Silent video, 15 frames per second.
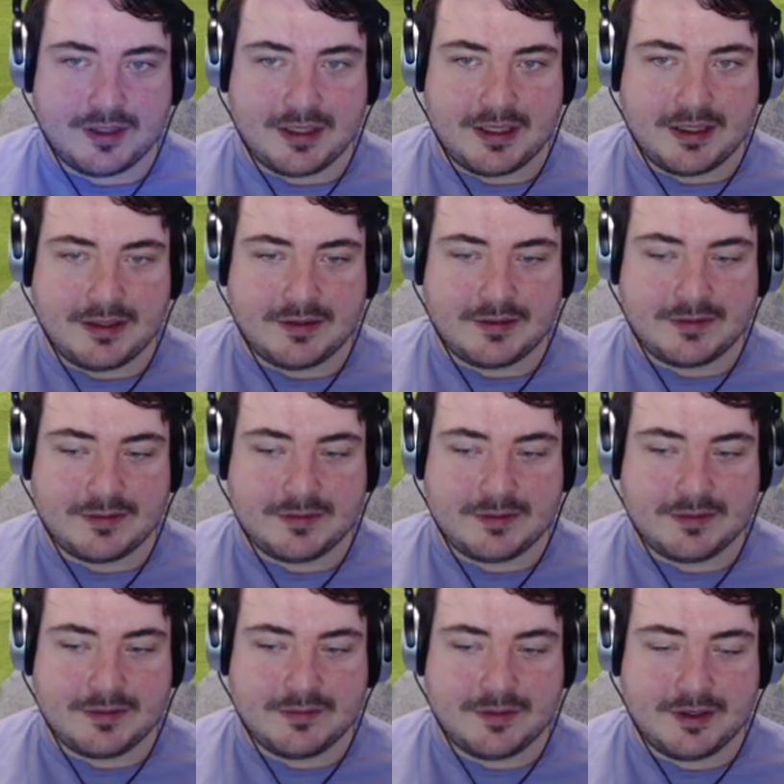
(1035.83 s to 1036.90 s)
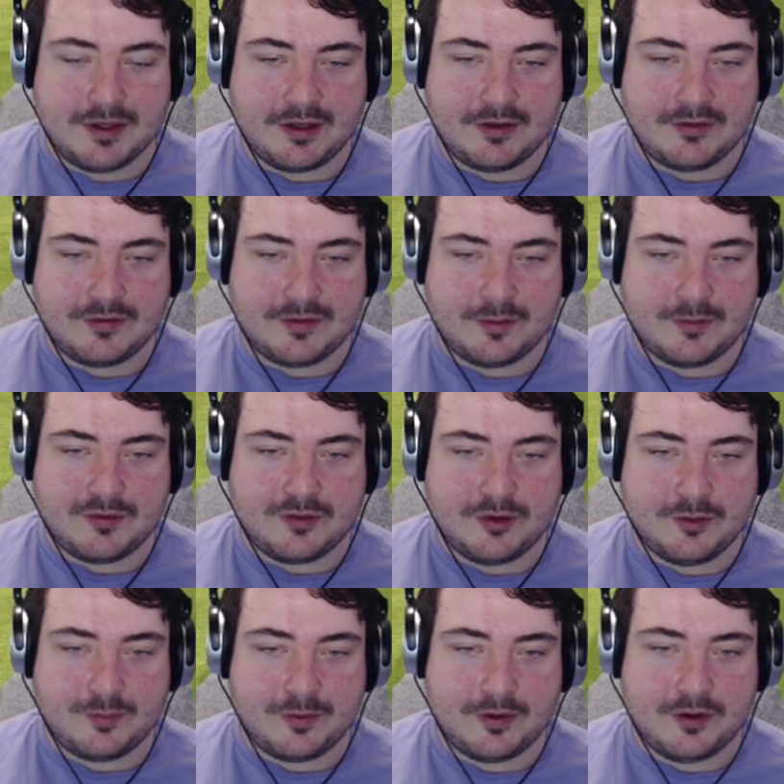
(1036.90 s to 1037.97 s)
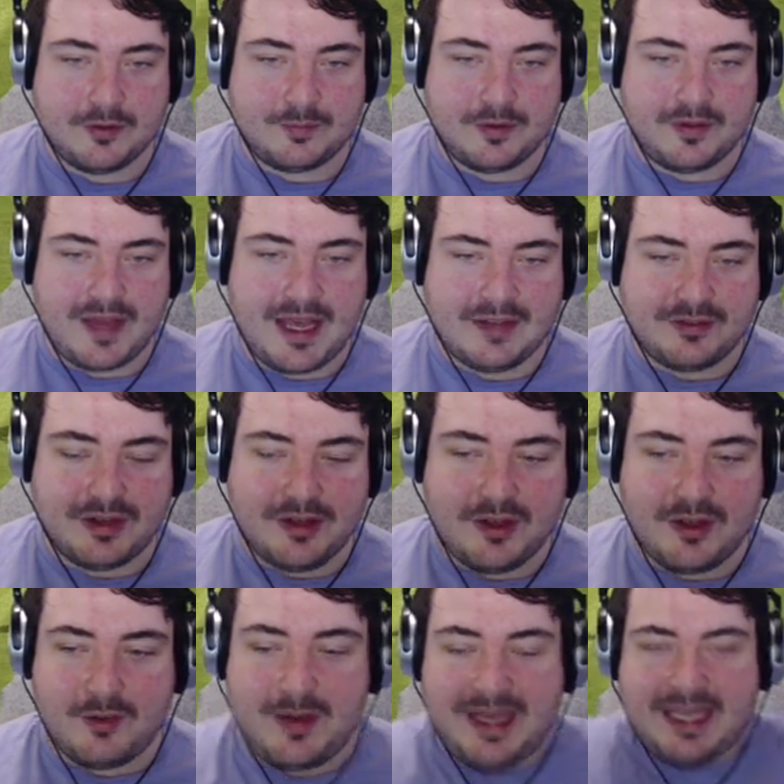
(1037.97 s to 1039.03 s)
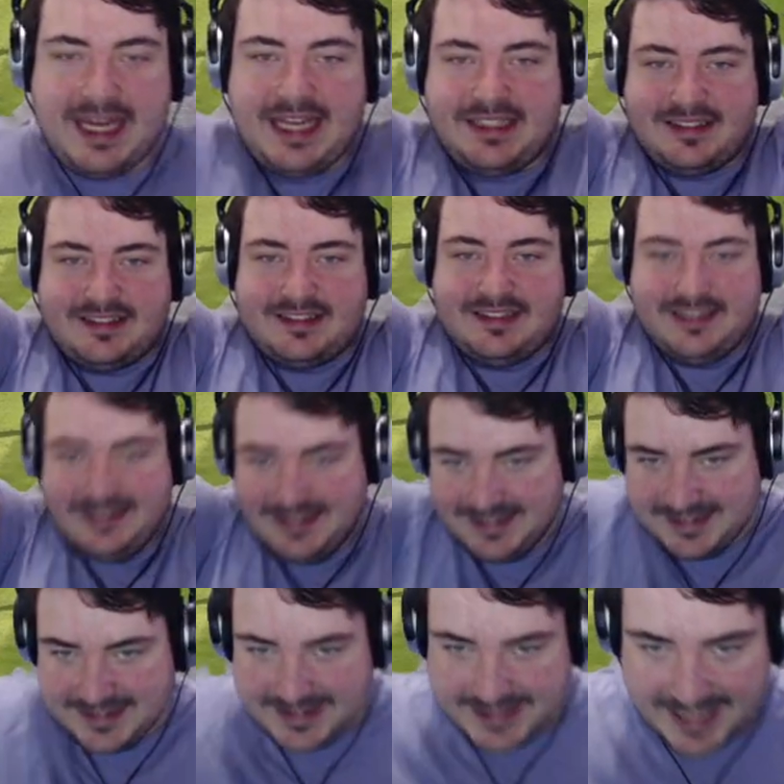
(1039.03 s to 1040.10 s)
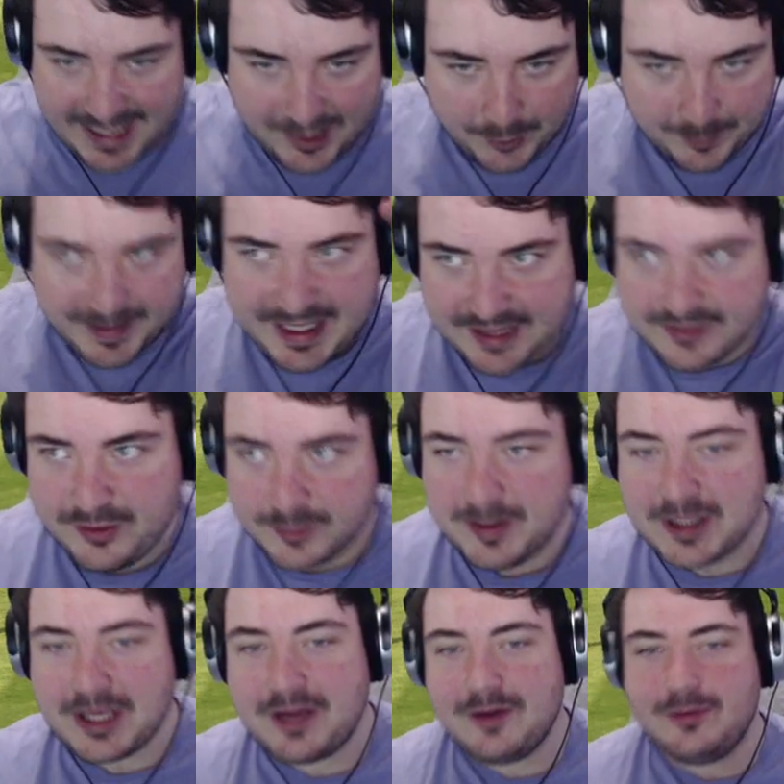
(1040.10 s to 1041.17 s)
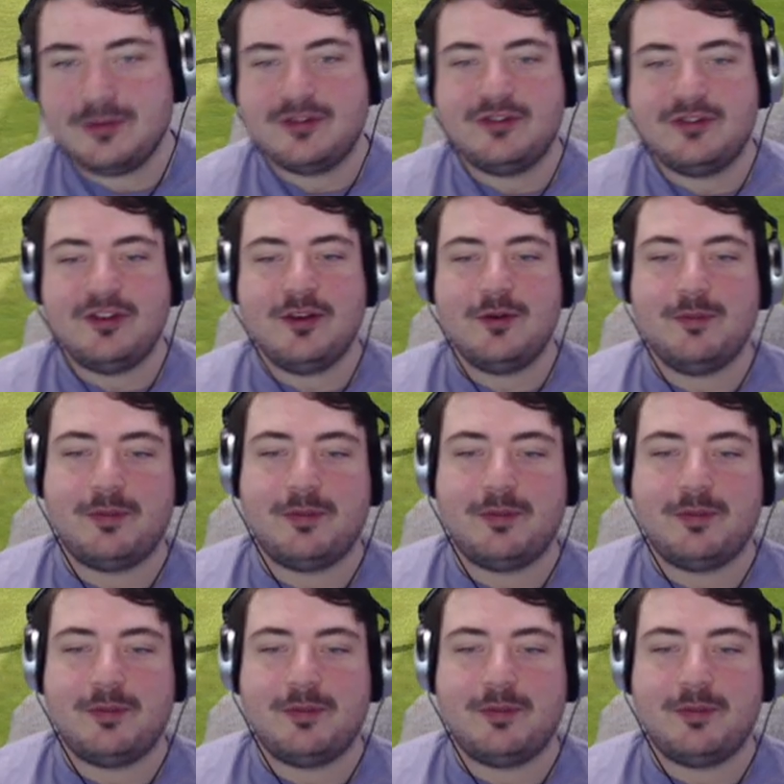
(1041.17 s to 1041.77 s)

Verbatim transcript: uh, very good from Stu Broad. But there's another wicket. LBW, Stu